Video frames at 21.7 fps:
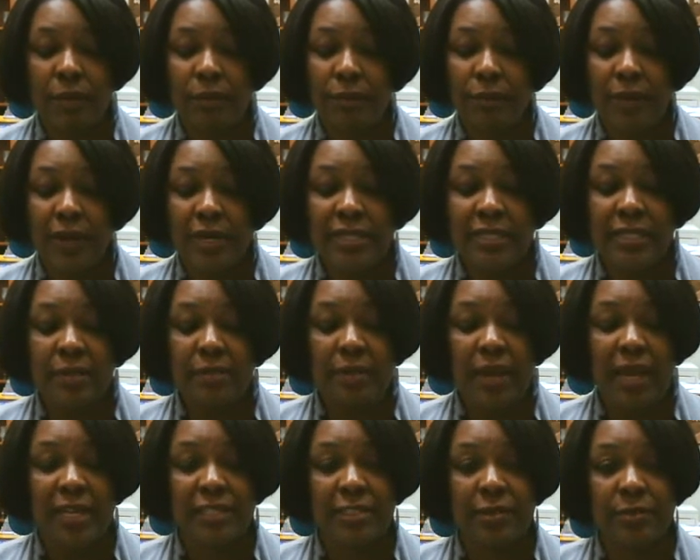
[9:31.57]
Present
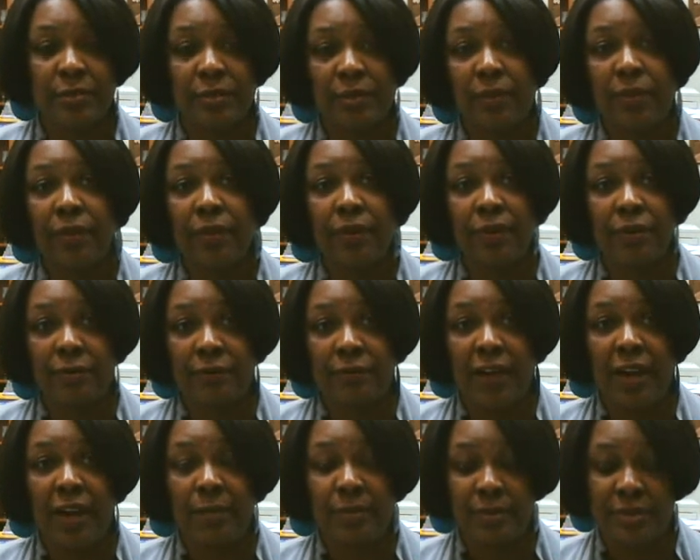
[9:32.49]
maximum
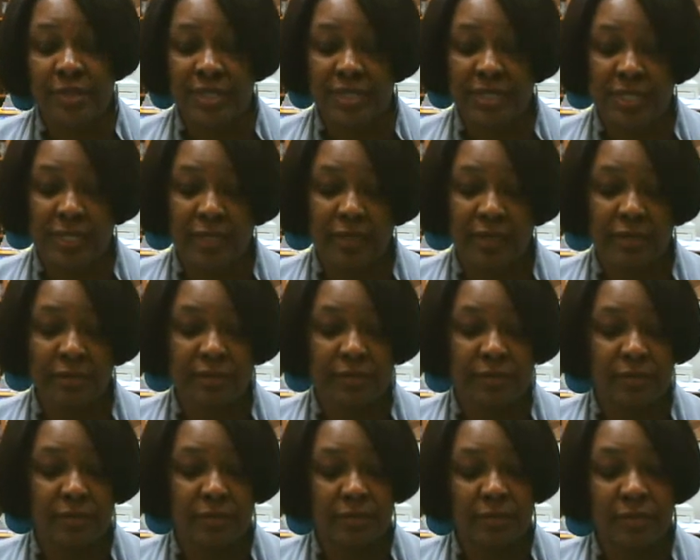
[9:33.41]
35%.
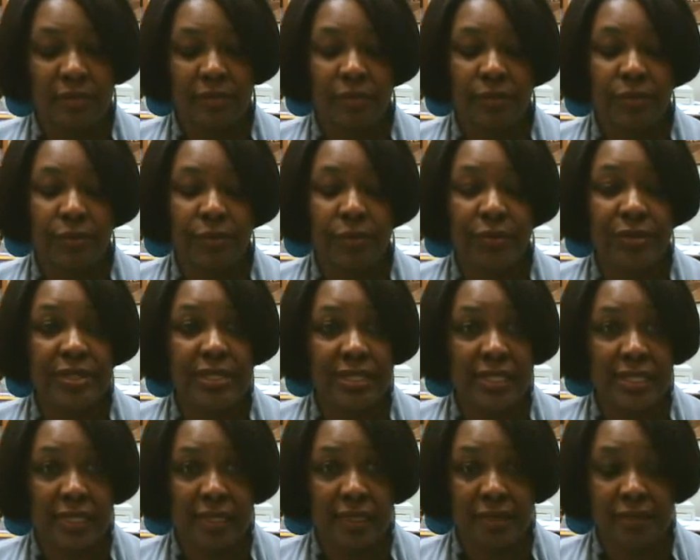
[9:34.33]

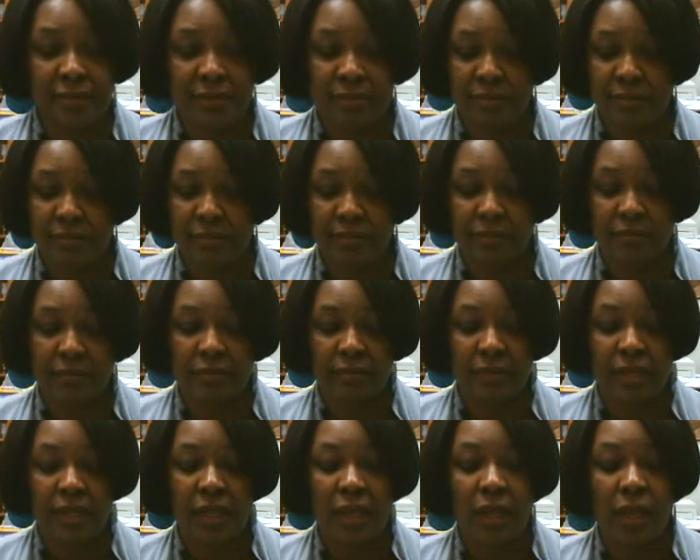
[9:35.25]
Present.
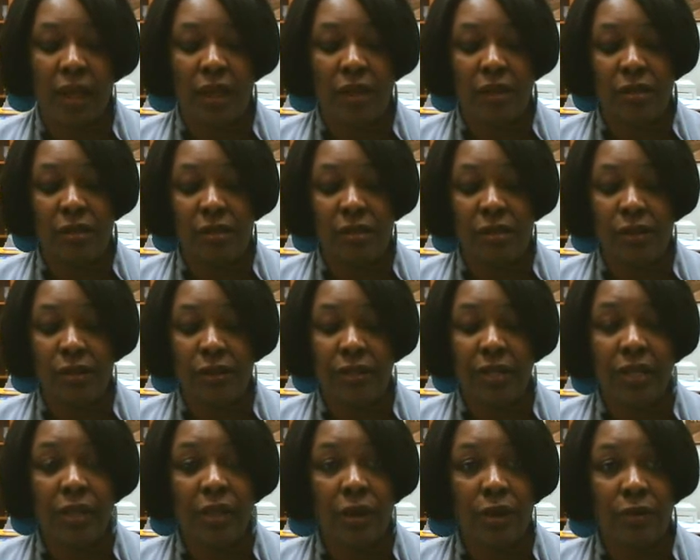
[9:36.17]

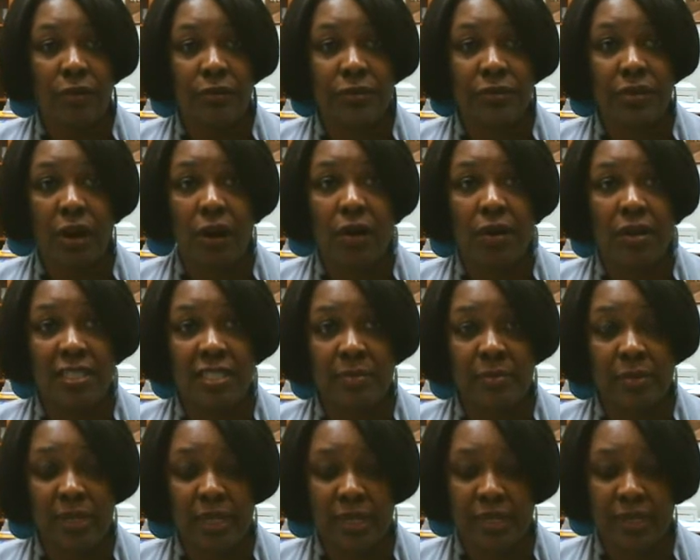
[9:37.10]
Learning goals are
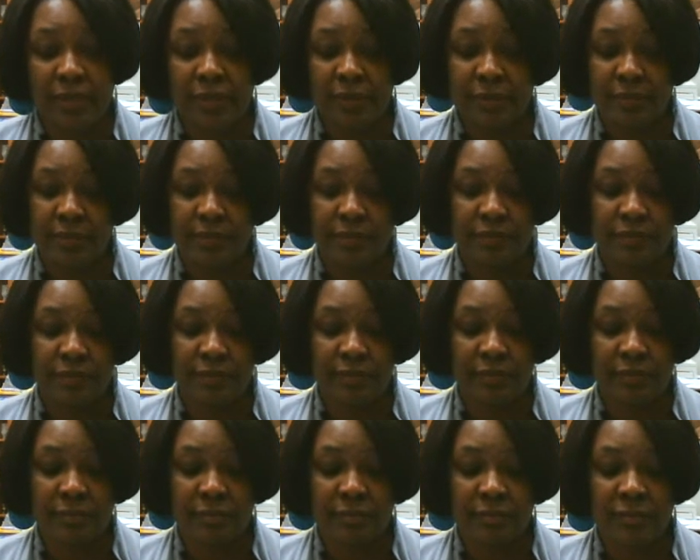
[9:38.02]
explained.
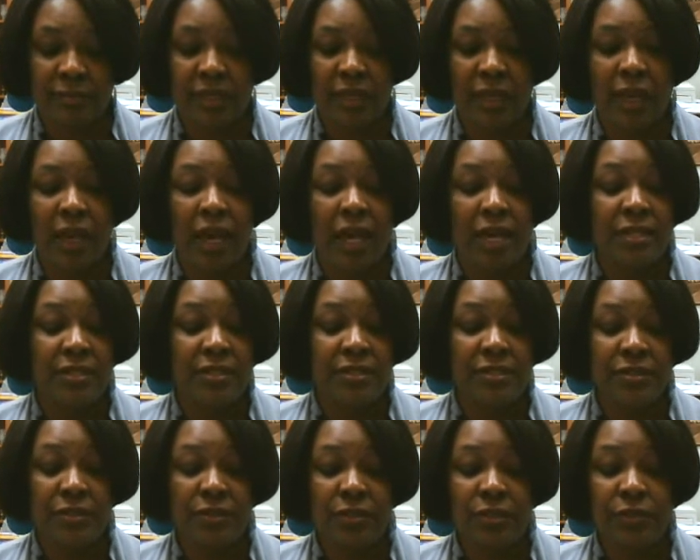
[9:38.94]

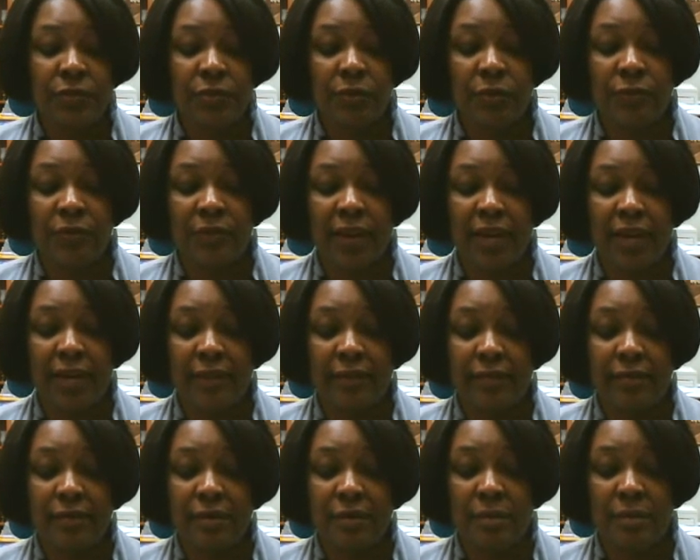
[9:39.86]
Students will
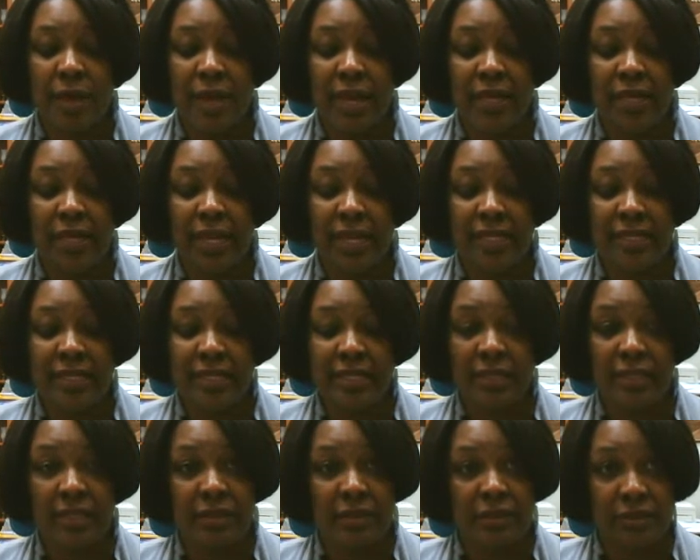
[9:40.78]
find the main
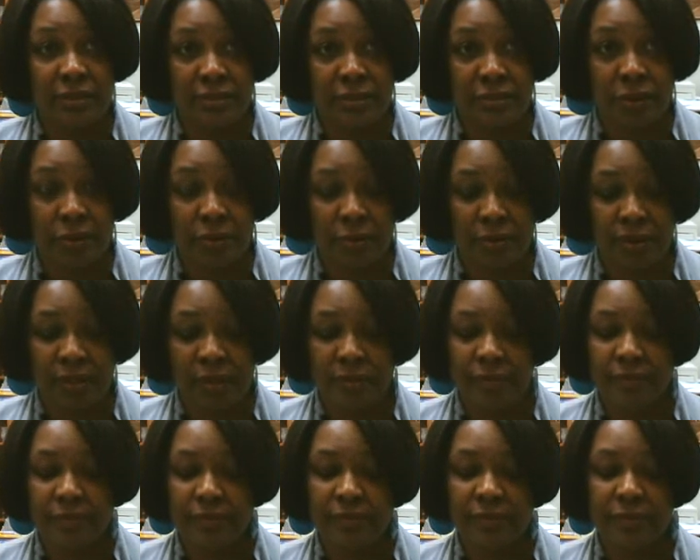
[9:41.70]
idea in the story,
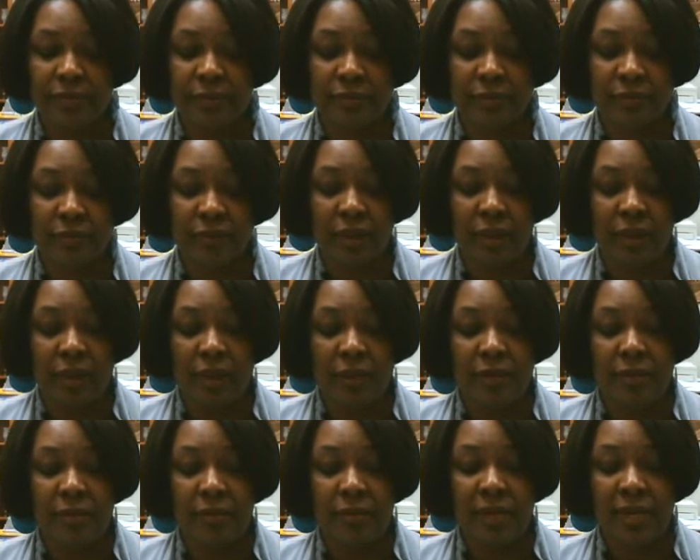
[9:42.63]

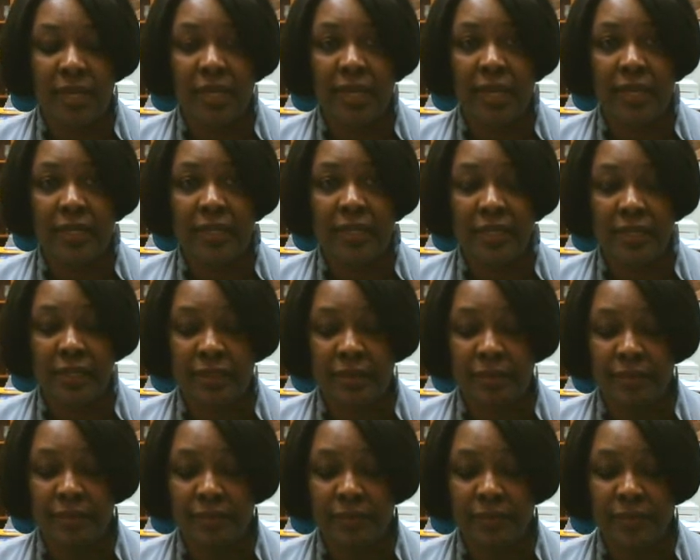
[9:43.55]
the main
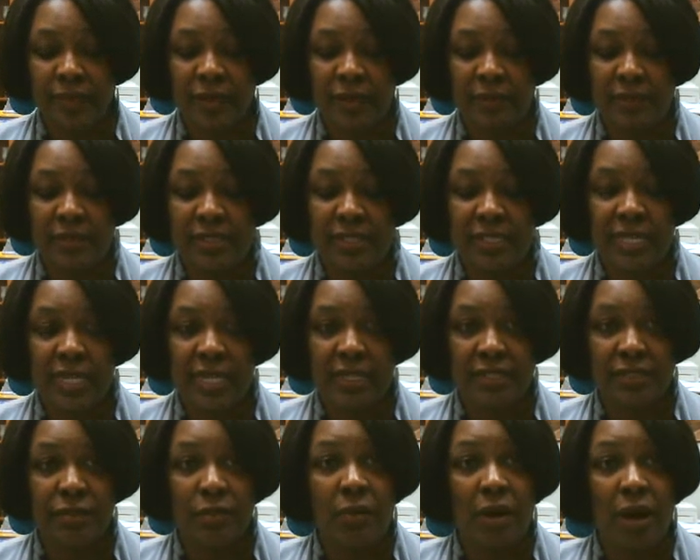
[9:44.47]
idea of the
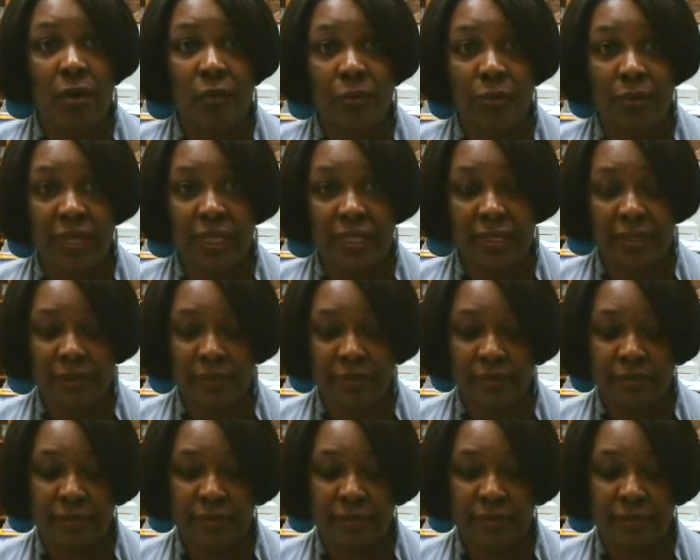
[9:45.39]
text while reading.